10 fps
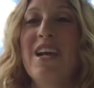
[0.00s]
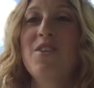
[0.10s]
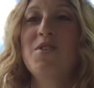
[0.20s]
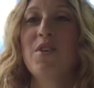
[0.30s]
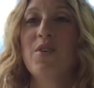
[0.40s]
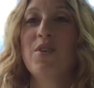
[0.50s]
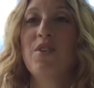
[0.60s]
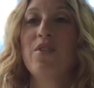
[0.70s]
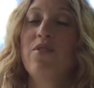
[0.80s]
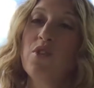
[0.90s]
So
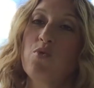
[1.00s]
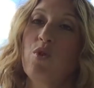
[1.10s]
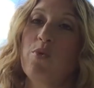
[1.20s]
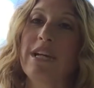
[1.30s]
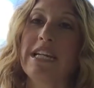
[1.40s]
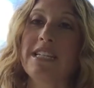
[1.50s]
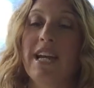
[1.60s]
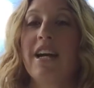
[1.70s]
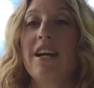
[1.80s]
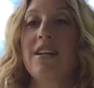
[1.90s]
the first role we can
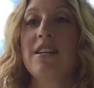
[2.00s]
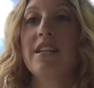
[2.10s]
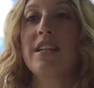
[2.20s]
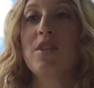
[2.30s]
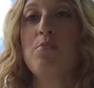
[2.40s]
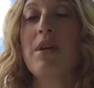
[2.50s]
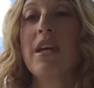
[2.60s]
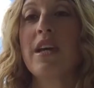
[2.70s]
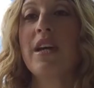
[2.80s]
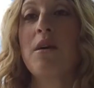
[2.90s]
take on is
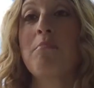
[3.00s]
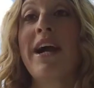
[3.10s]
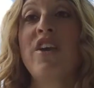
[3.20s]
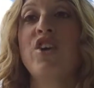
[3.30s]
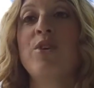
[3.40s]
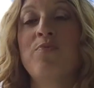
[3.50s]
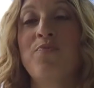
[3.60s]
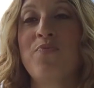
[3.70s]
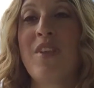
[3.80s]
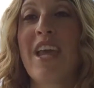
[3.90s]
being a minor.
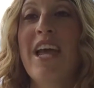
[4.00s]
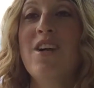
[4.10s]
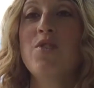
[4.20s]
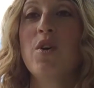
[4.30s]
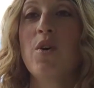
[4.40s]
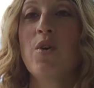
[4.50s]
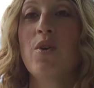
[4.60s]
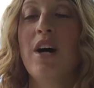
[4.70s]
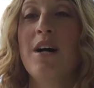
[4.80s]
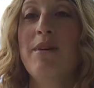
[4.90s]
So
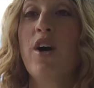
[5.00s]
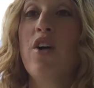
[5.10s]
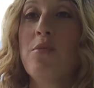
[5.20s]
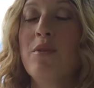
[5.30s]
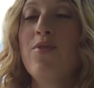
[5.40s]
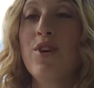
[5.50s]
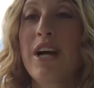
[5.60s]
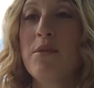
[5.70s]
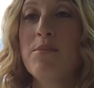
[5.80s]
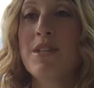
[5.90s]
I call them the 4
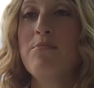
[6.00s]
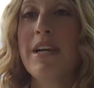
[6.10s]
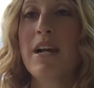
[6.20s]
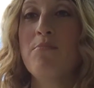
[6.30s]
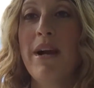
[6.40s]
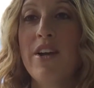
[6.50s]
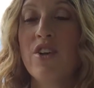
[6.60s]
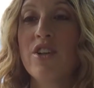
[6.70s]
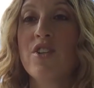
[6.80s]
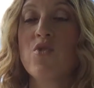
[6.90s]
M's, and being a
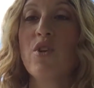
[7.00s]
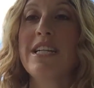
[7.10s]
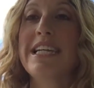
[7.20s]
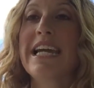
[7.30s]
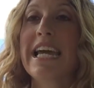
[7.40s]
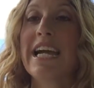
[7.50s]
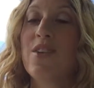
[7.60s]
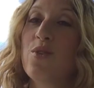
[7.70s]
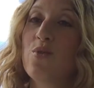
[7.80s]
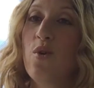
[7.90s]
minor is really taking on
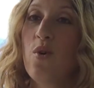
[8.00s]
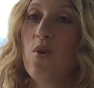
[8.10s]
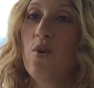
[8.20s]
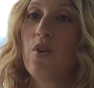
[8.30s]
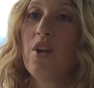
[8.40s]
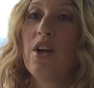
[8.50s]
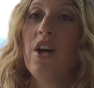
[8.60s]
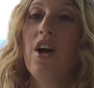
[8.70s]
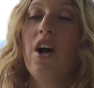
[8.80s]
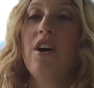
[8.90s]
the role
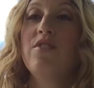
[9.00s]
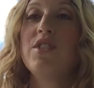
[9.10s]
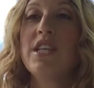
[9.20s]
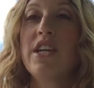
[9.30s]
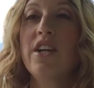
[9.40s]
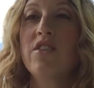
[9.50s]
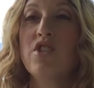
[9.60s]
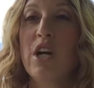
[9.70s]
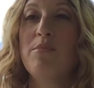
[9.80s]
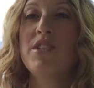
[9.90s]
of seeing your
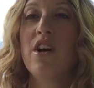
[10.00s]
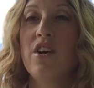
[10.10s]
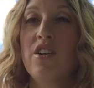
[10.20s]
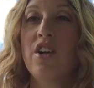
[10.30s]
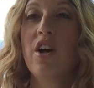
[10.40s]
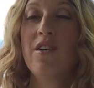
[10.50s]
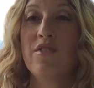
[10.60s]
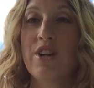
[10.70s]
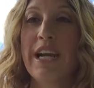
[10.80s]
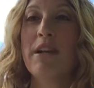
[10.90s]
job as
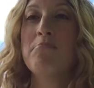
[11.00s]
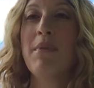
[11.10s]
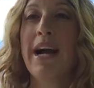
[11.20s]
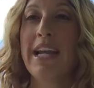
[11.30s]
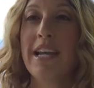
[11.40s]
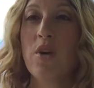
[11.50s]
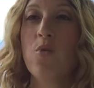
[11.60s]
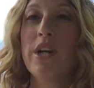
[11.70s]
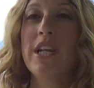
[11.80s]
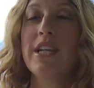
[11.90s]
uncovering and mining
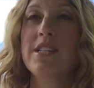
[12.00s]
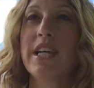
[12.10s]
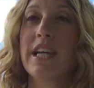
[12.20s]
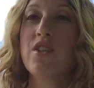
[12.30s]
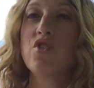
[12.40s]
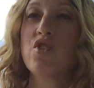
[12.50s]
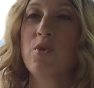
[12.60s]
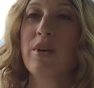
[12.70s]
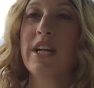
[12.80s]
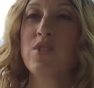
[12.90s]
what it is that kids are
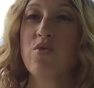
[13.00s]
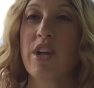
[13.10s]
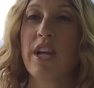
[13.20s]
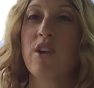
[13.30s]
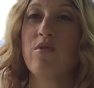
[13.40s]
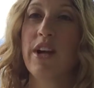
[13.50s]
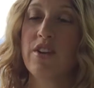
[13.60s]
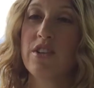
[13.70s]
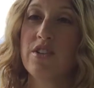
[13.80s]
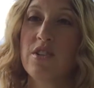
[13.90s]
doing as
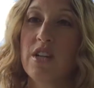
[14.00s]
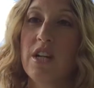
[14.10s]
readers